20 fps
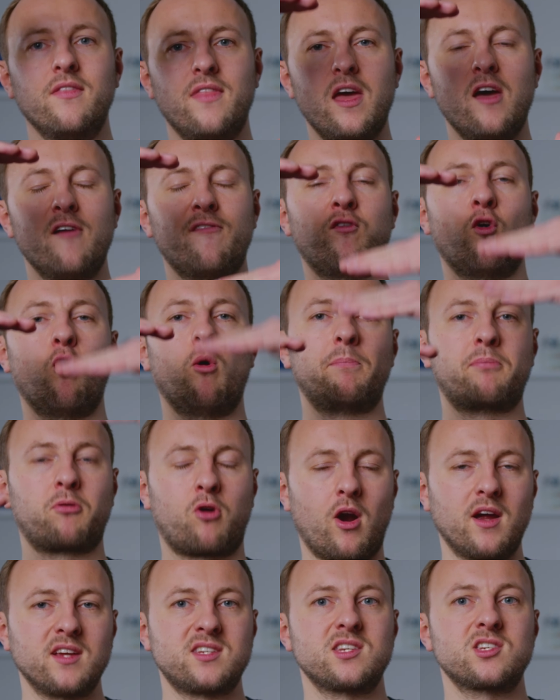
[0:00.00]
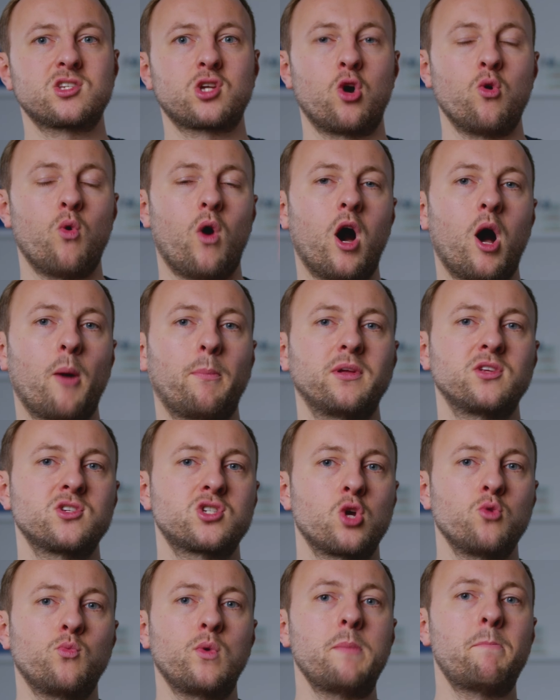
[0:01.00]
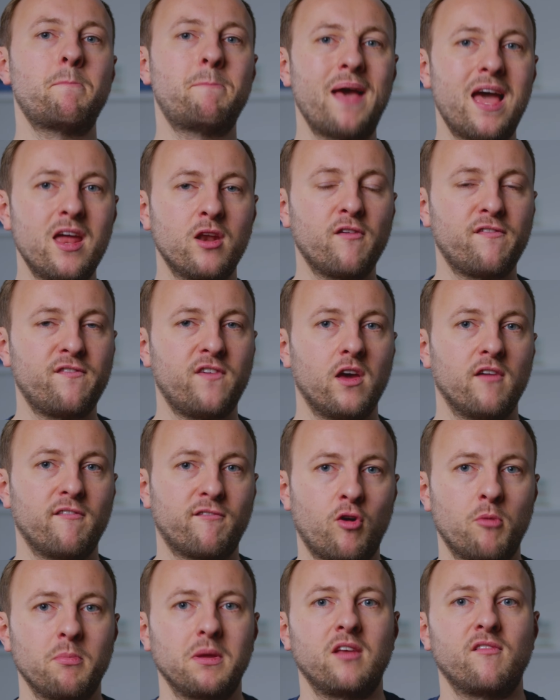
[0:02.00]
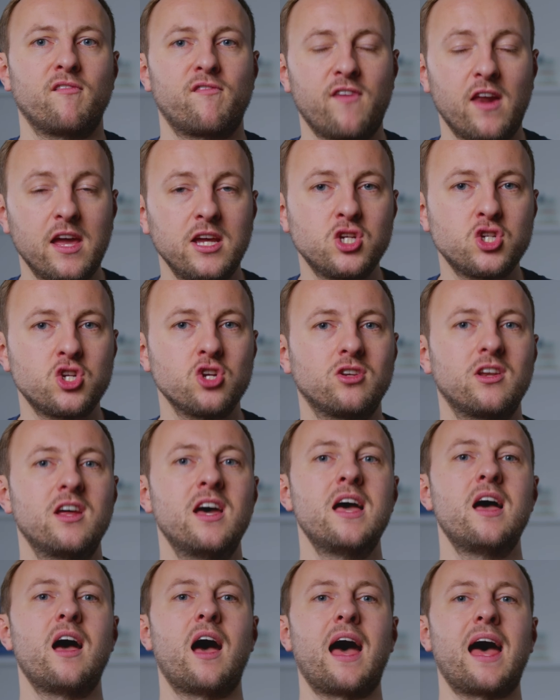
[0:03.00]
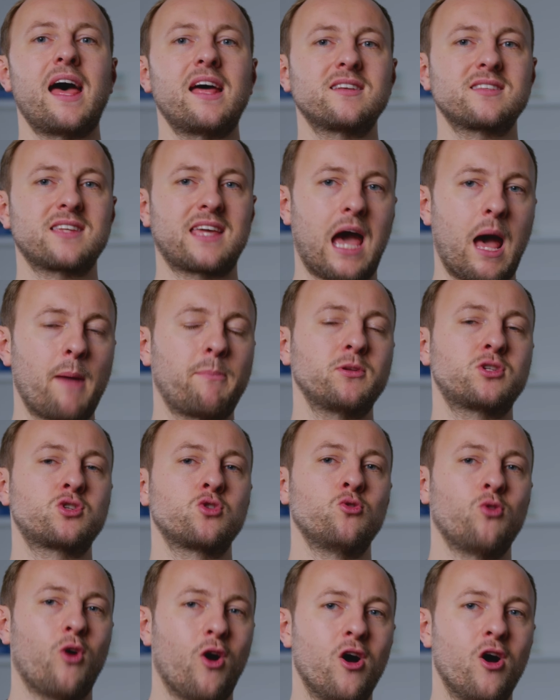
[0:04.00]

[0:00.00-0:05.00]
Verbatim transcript: therefore prices go up. And so we benefit from inflation and capital